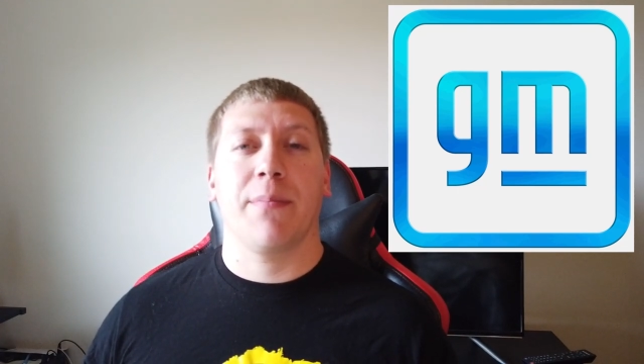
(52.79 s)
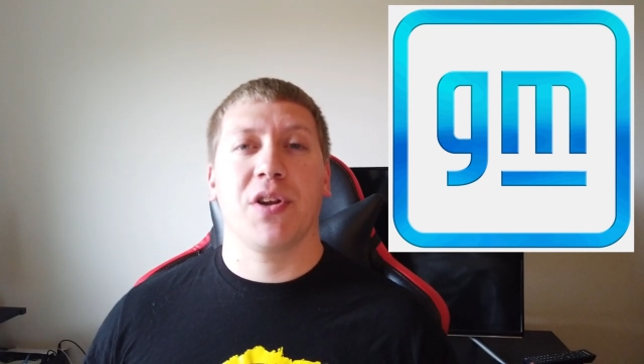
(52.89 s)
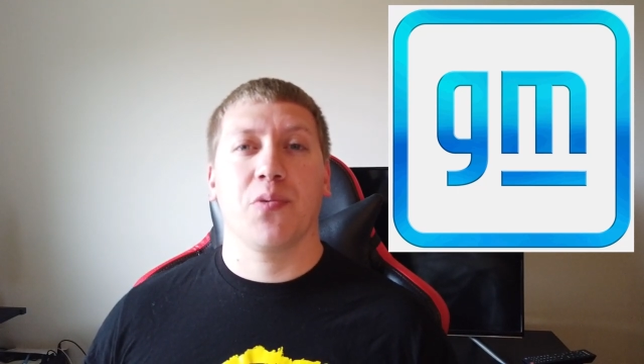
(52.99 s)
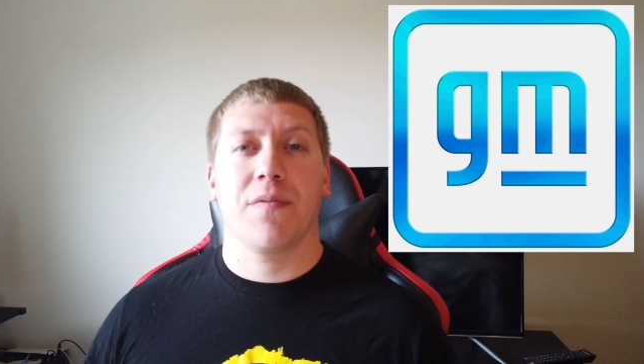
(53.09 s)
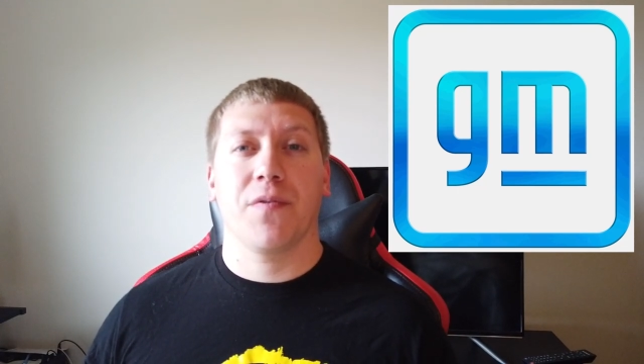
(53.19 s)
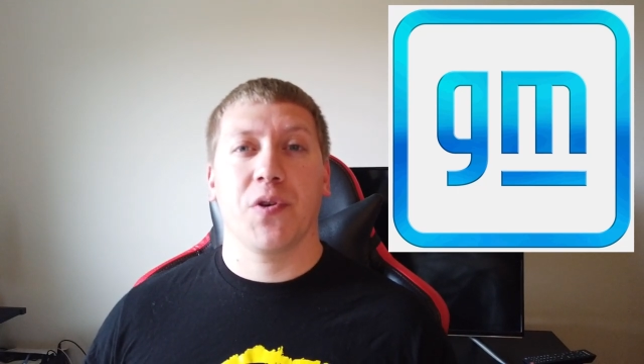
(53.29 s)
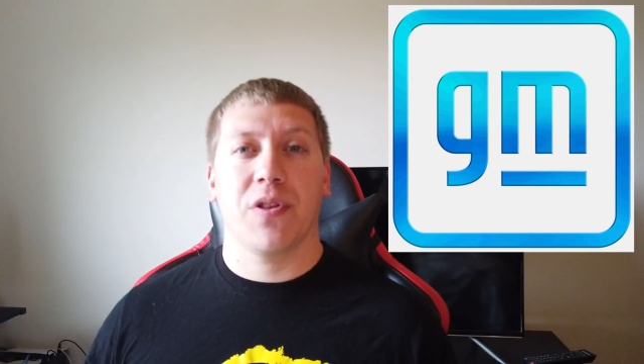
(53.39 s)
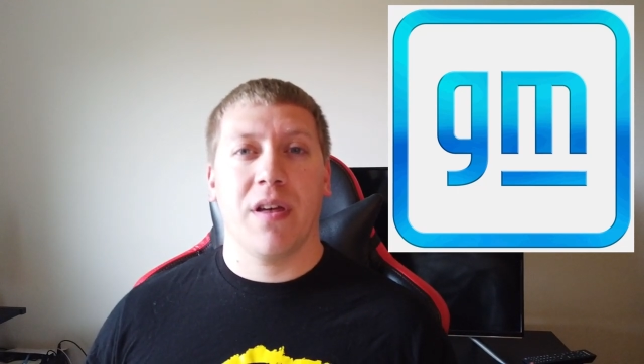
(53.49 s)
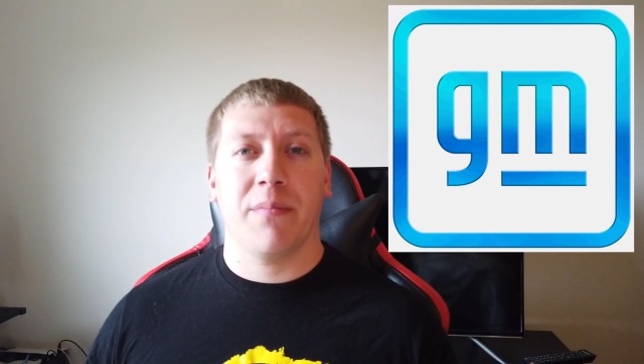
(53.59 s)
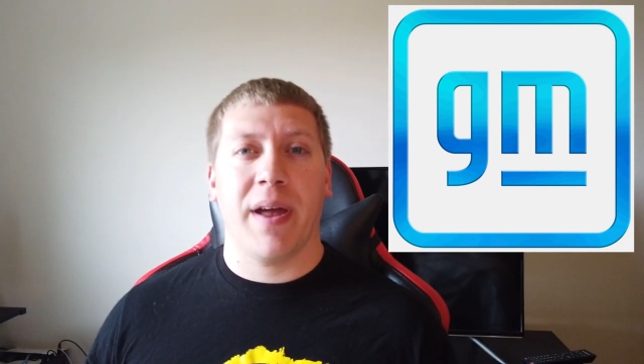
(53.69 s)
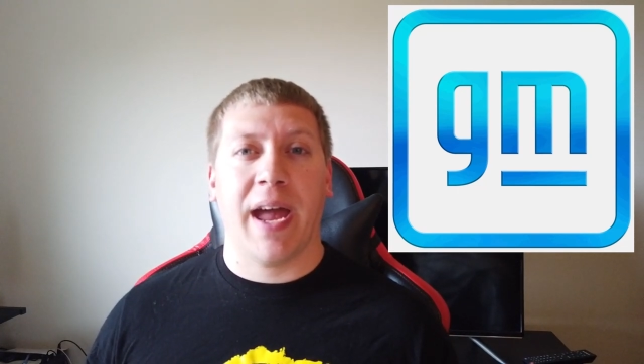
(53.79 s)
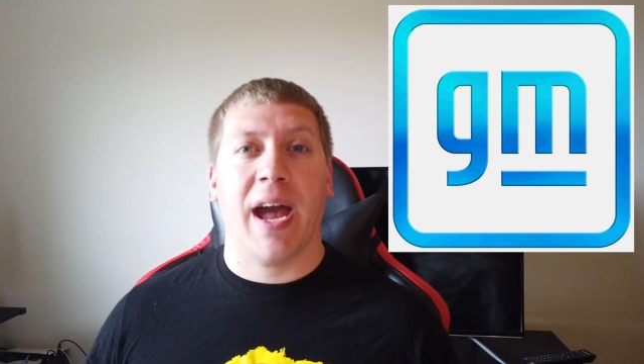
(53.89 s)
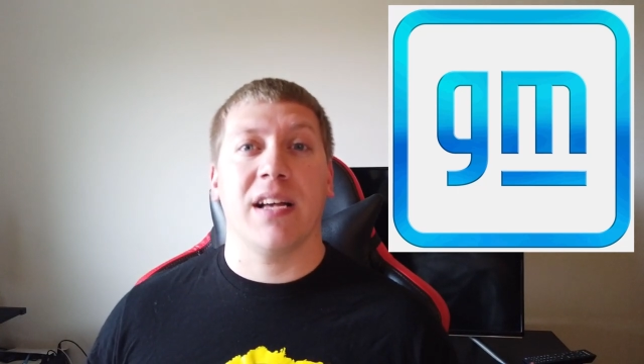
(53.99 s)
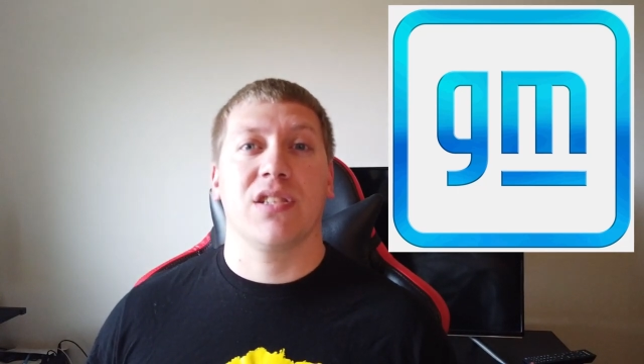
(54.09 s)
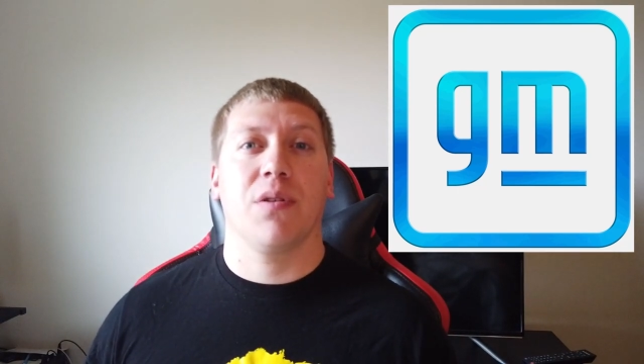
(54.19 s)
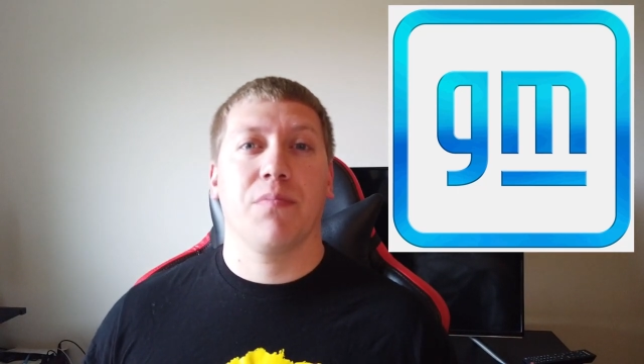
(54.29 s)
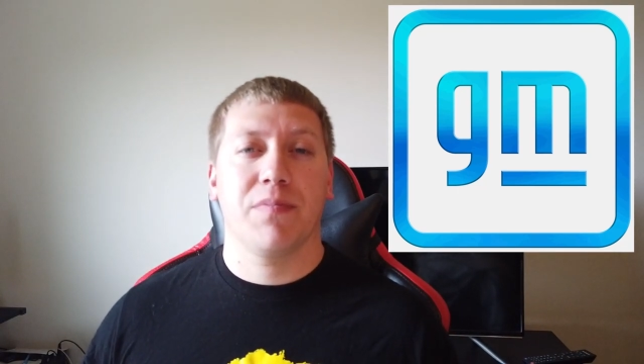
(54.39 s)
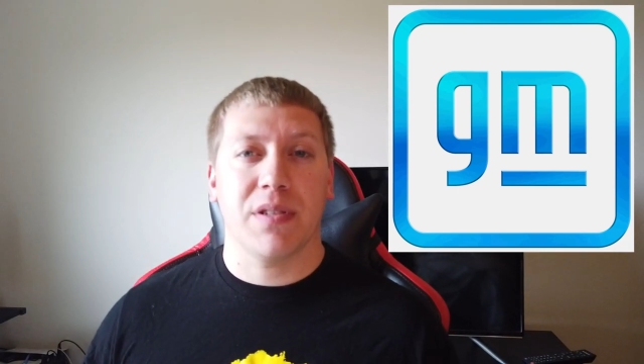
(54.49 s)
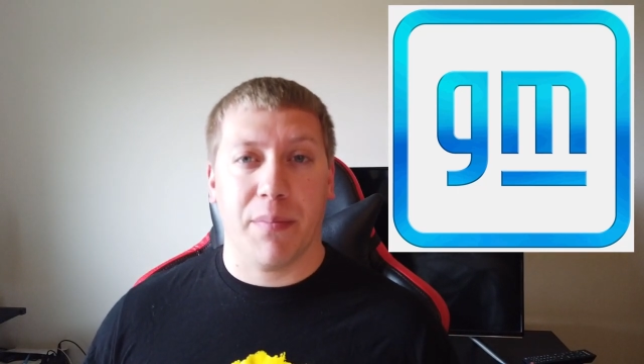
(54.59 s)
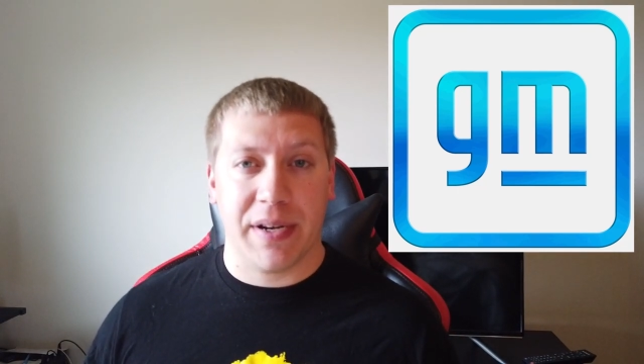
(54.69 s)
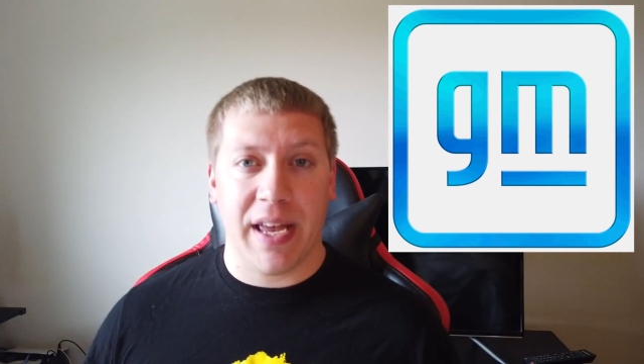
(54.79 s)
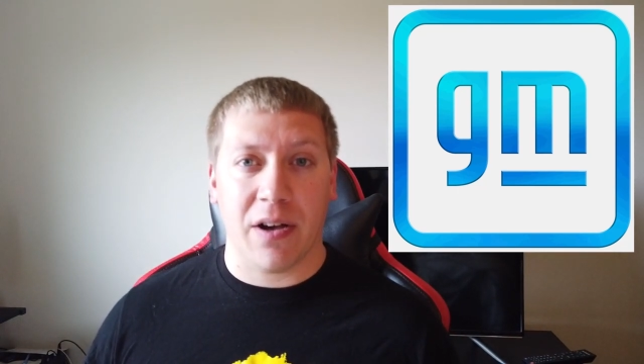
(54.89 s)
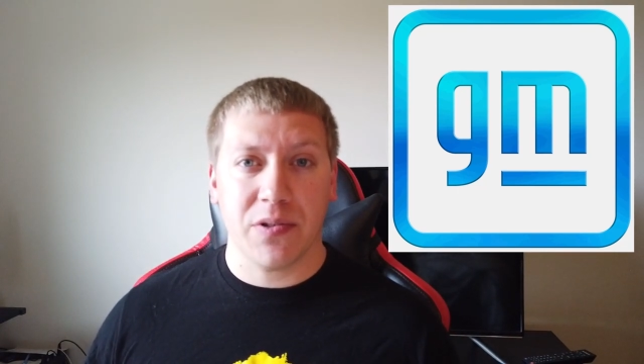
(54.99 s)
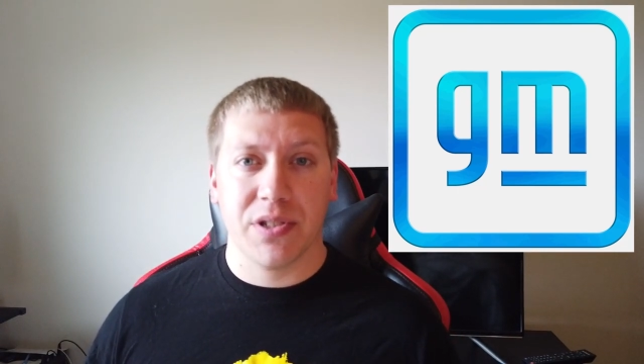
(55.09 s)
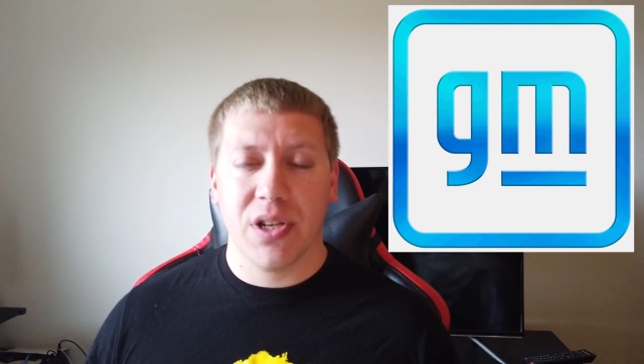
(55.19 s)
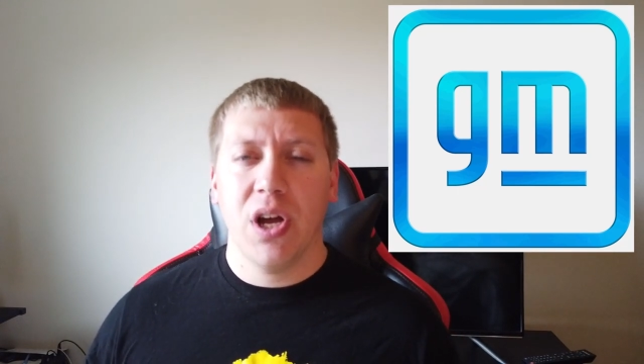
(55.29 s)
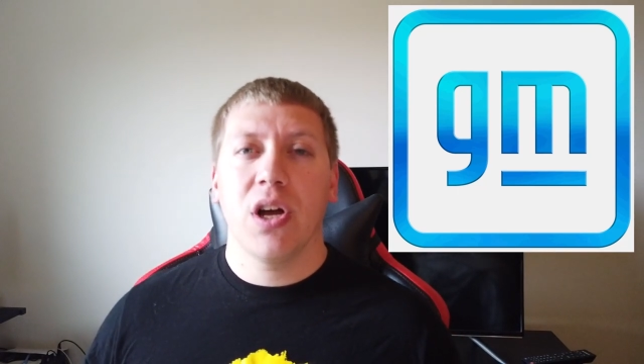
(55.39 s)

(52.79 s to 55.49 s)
I'm going to refer to them as somebody else.